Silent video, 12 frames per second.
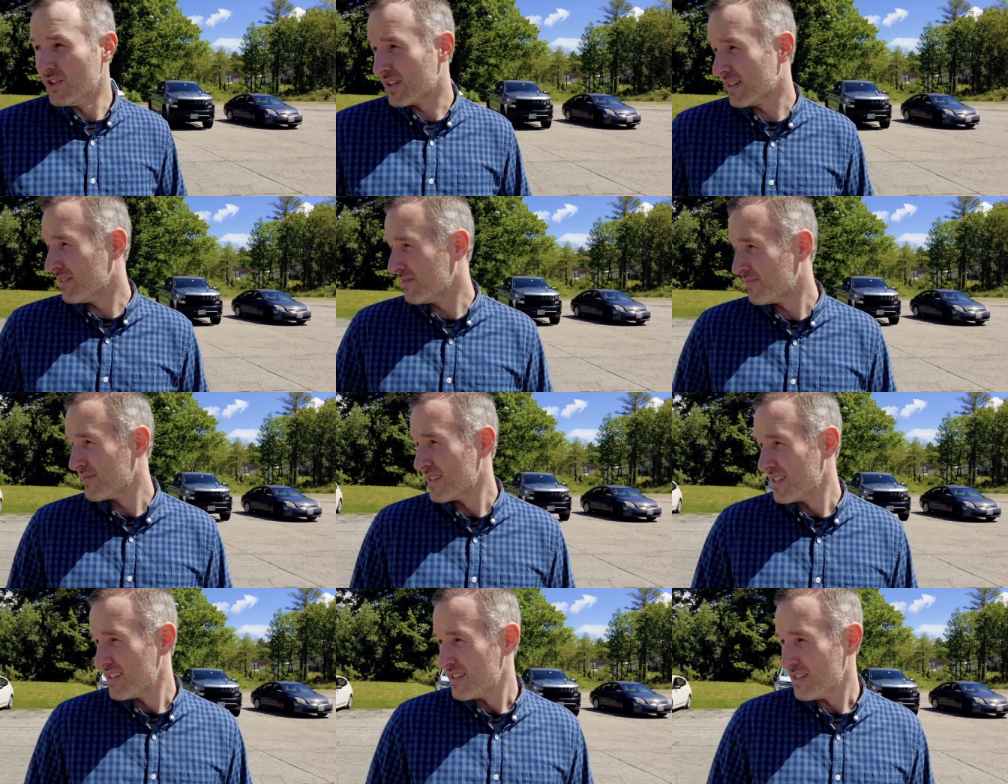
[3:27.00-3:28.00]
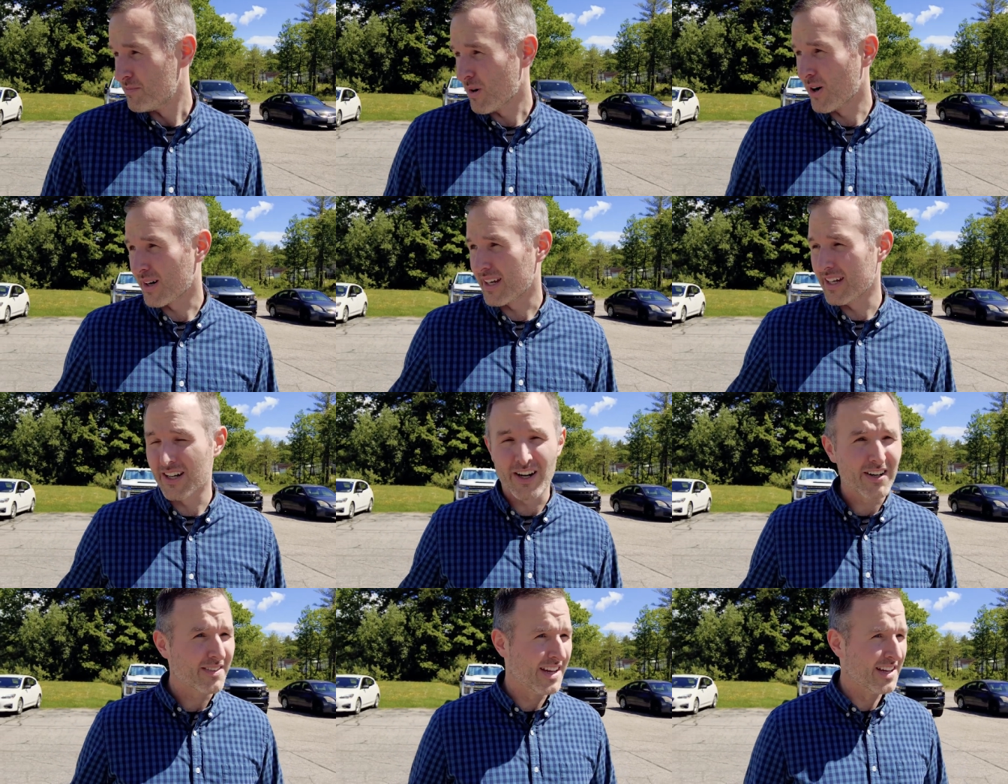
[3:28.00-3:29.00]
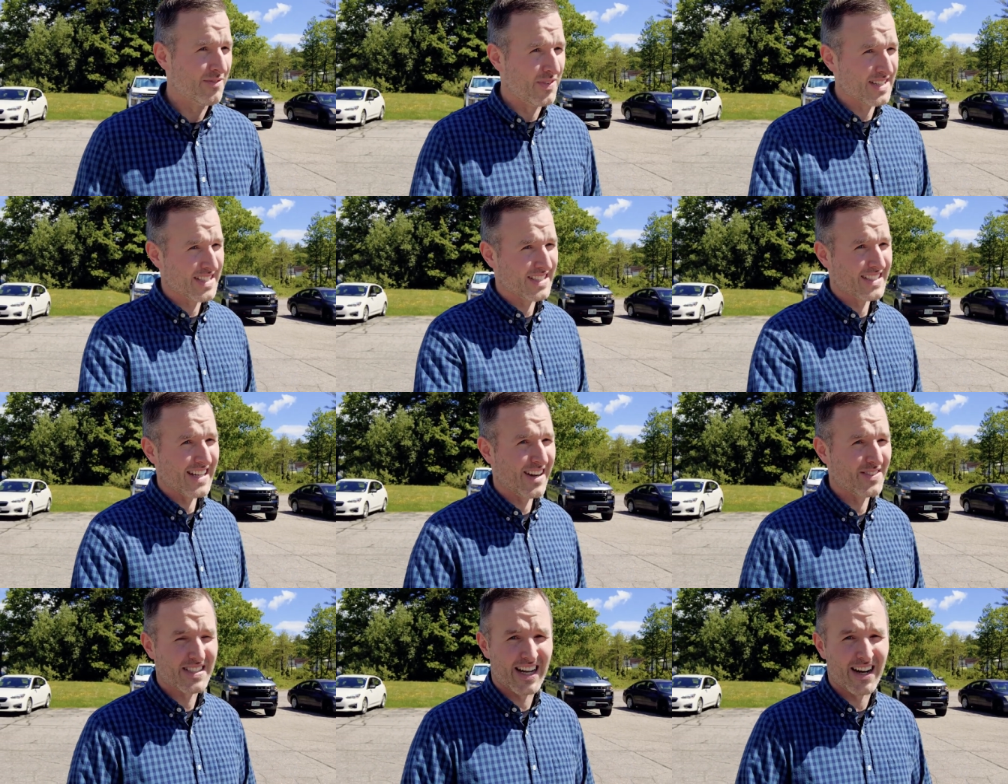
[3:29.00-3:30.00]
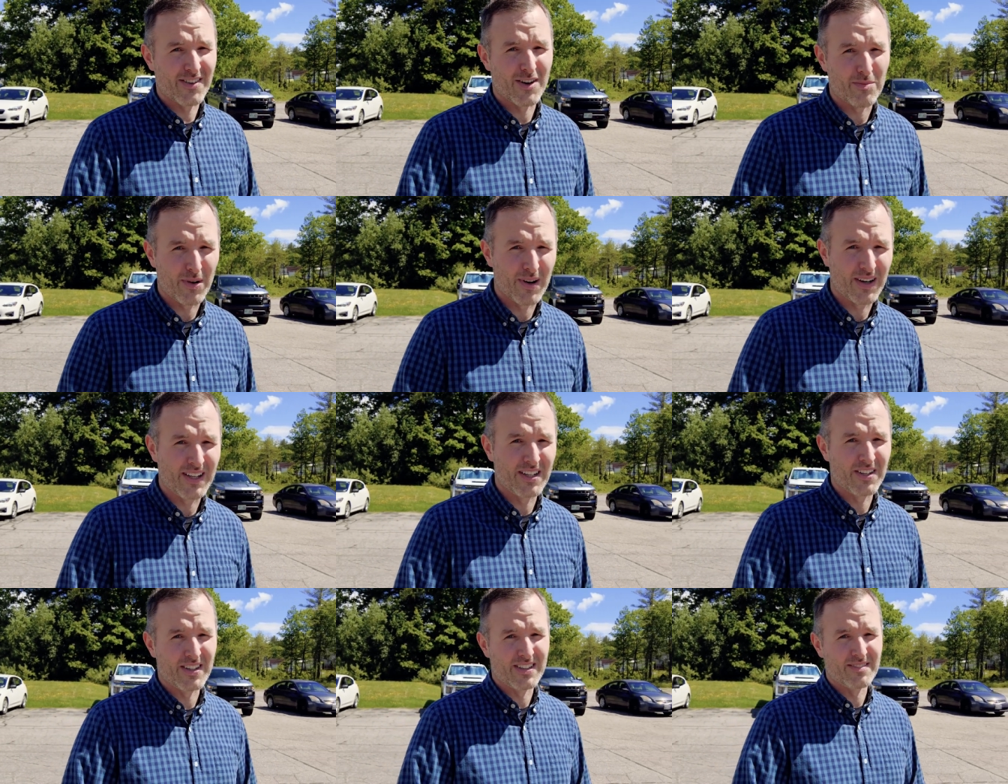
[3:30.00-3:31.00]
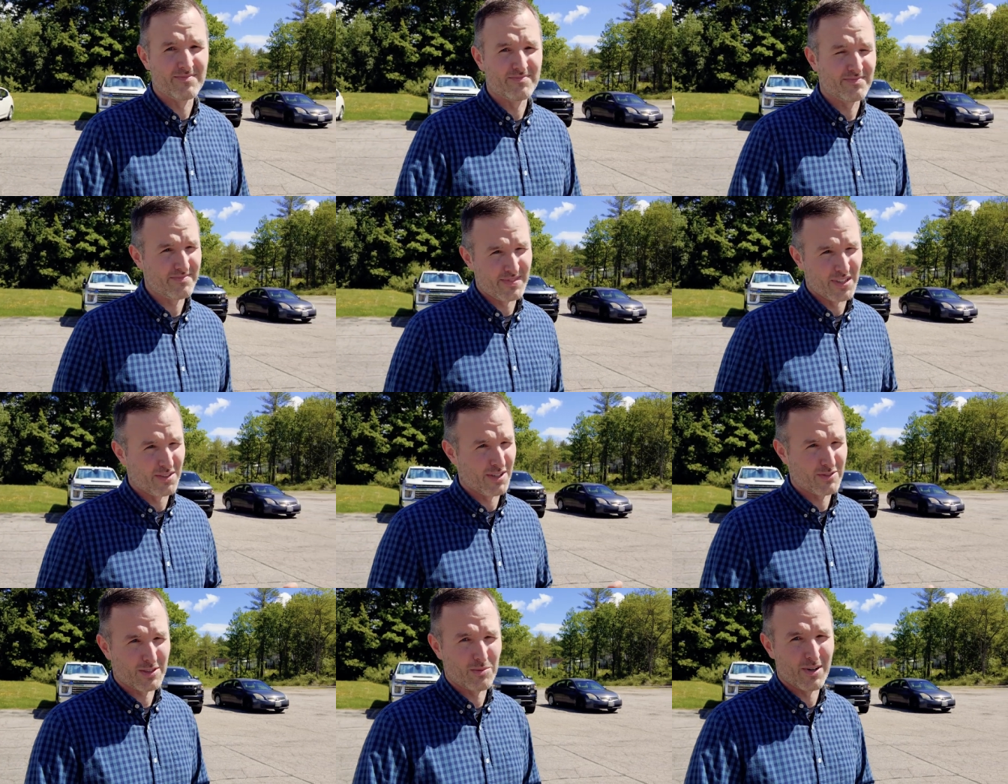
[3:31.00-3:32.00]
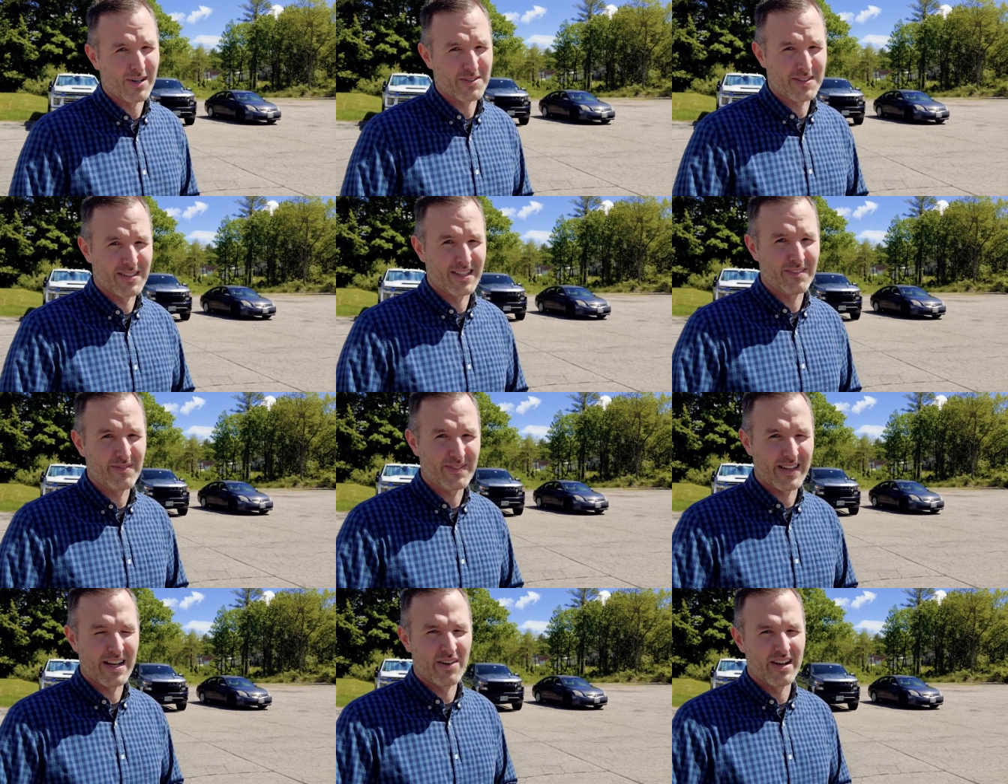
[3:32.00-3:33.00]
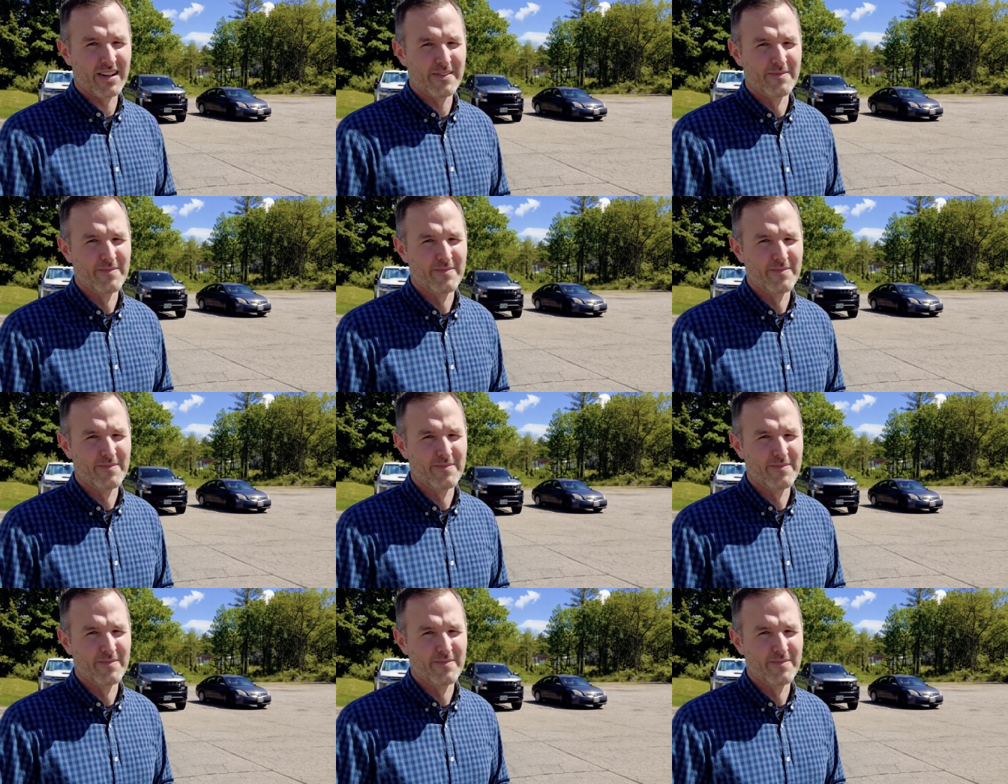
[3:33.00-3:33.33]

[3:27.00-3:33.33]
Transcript: You can park here and visit the downtown or park here and you know go somewhere else in the area.